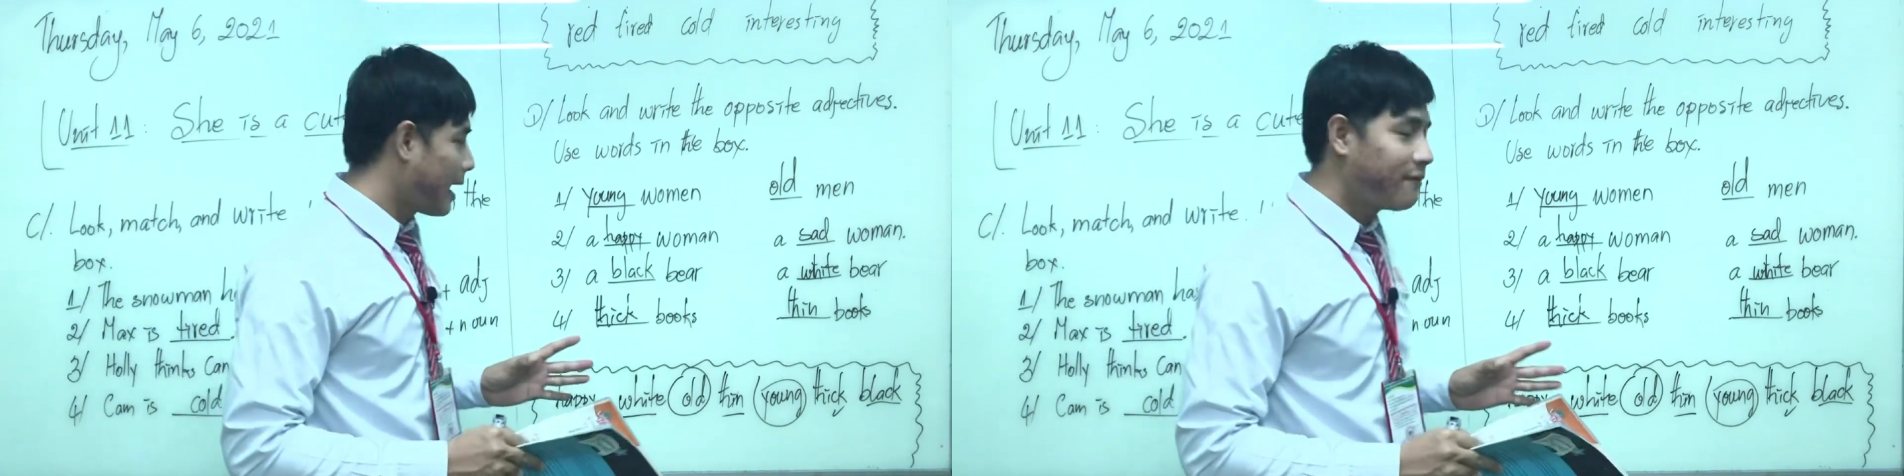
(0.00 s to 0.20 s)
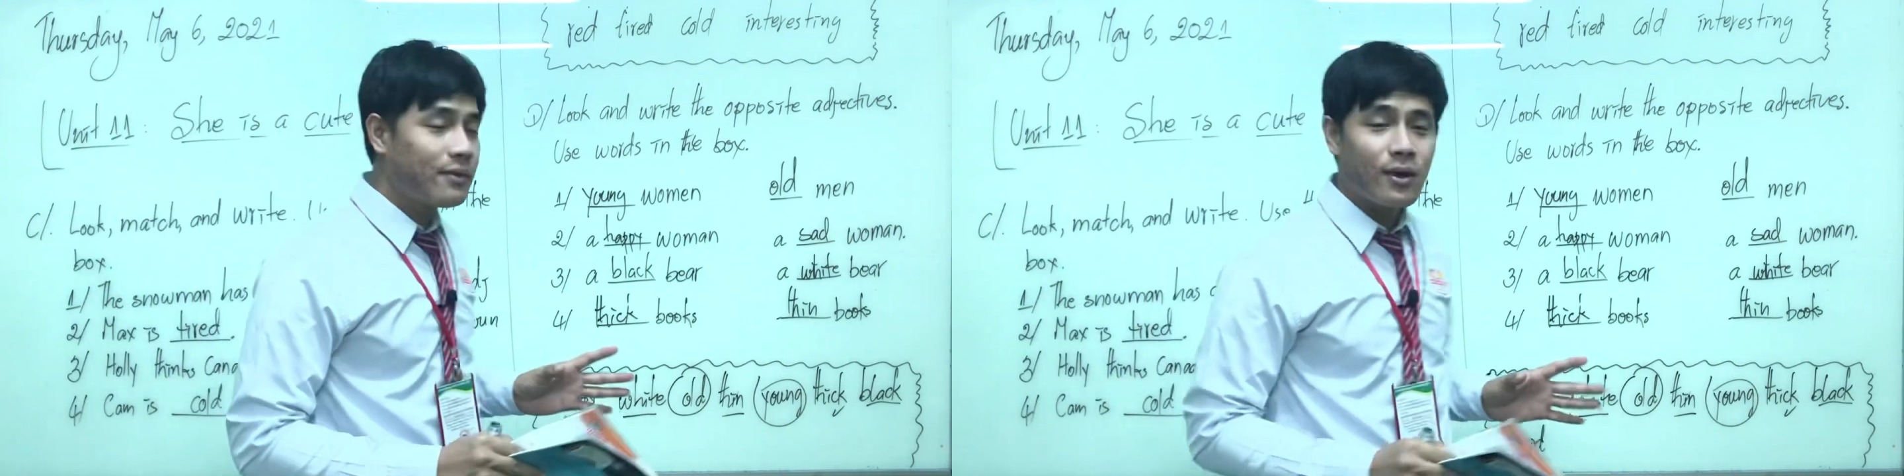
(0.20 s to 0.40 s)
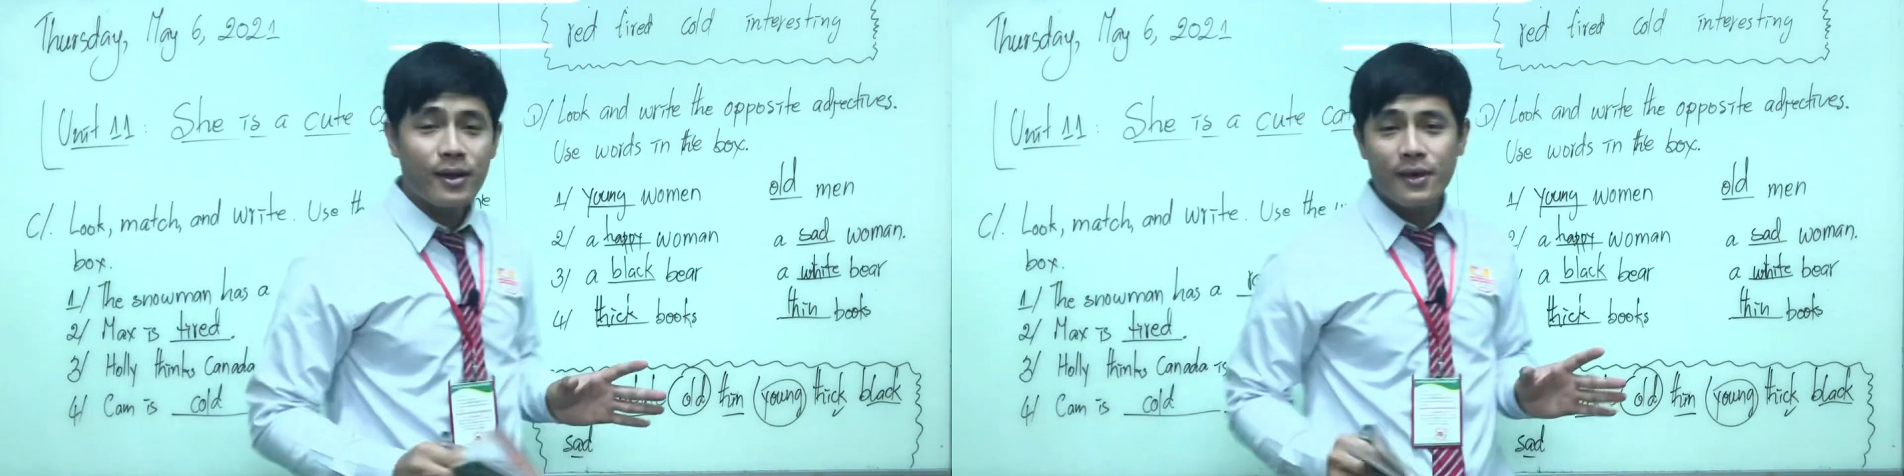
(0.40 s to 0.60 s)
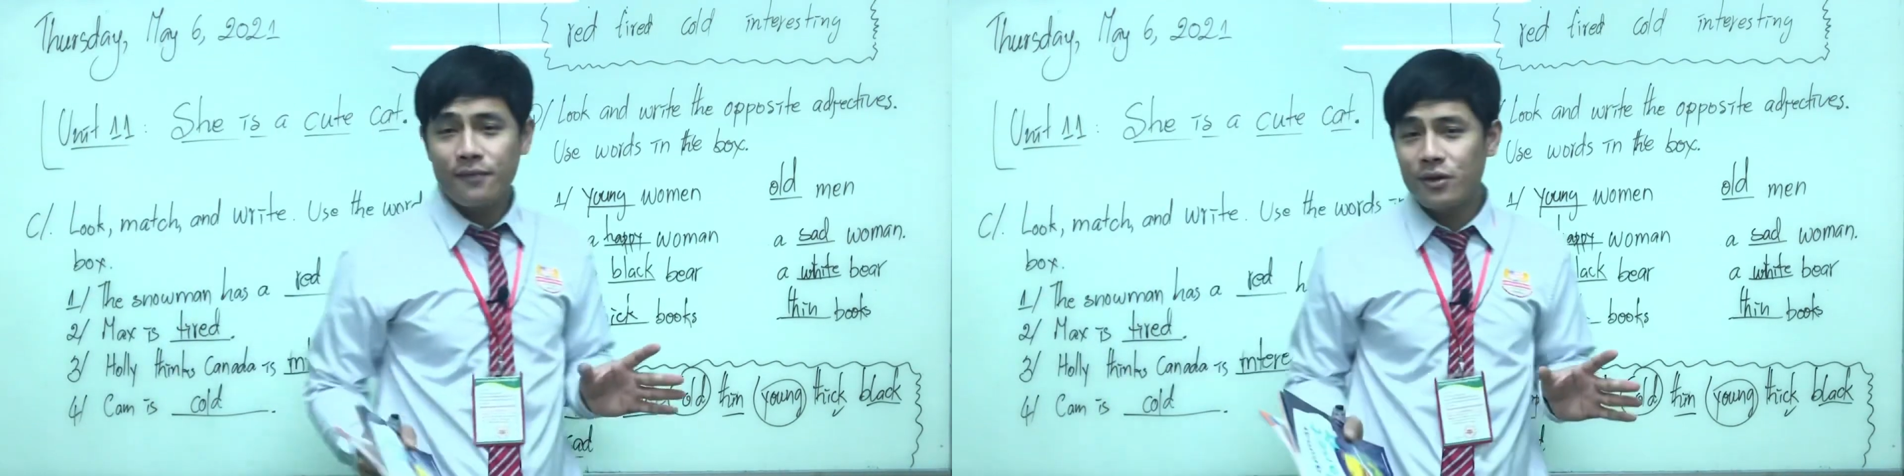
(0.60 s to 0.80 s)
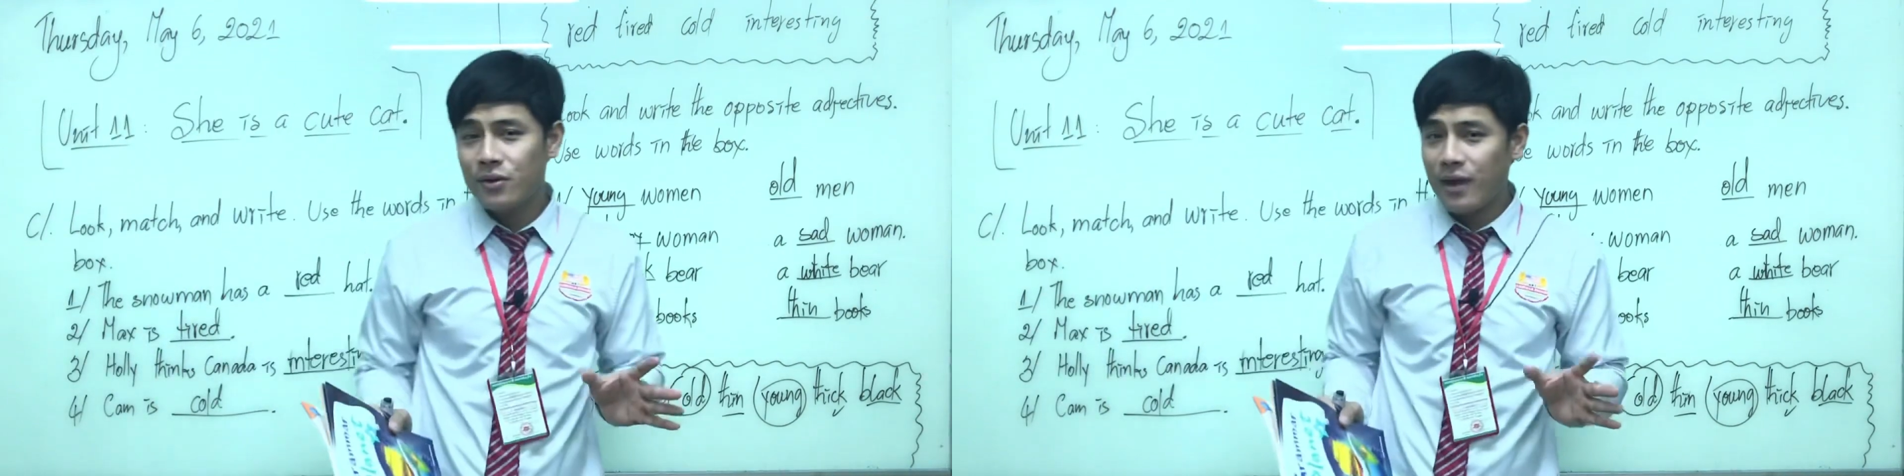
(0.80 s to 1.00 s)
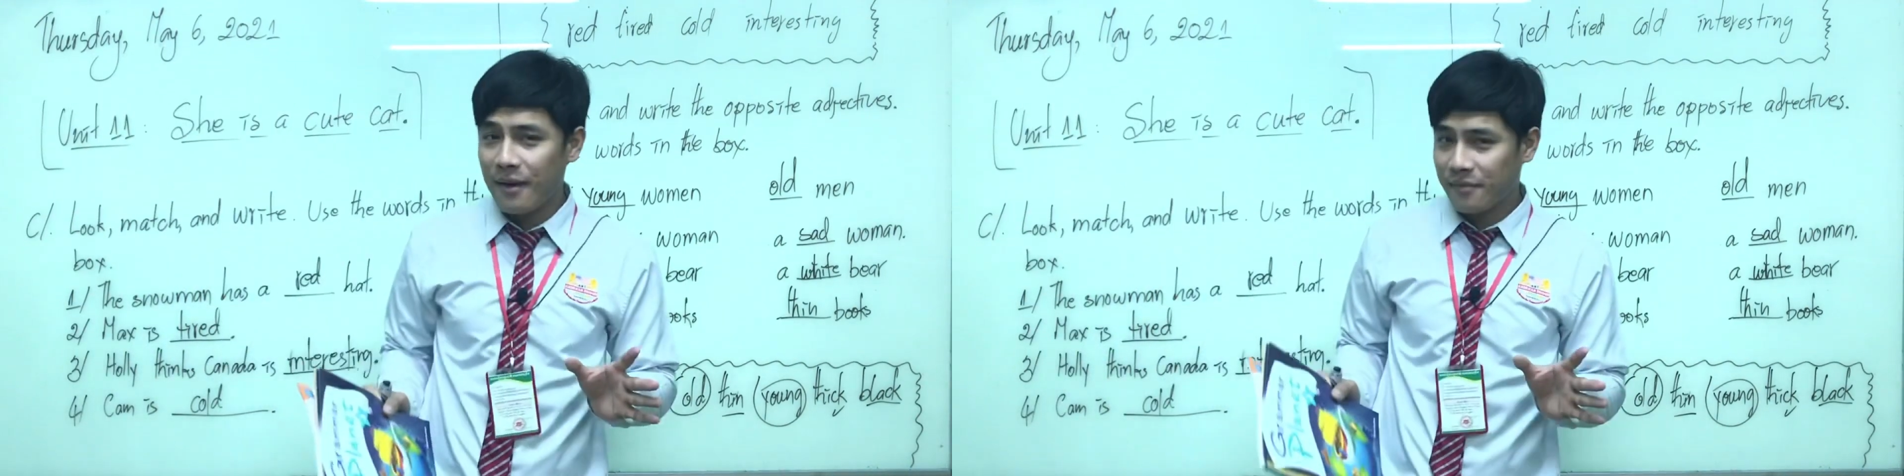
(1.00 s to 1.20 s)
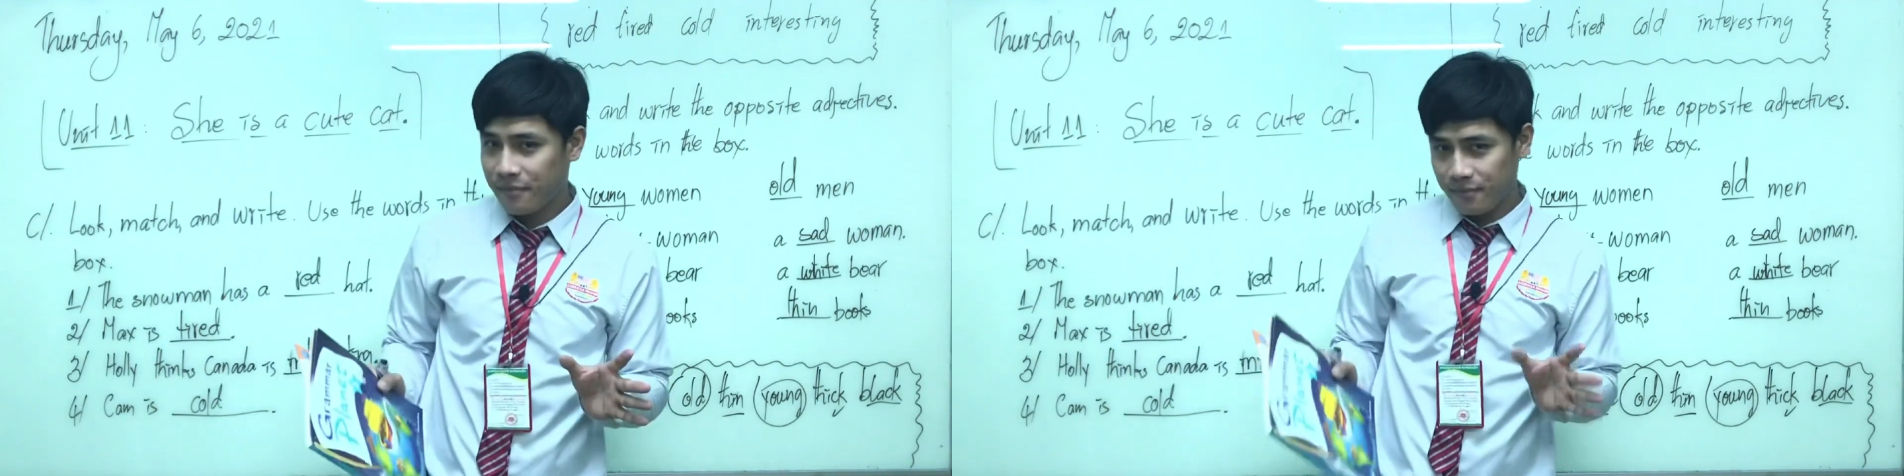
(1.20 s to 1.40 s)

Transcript: everyone, if you have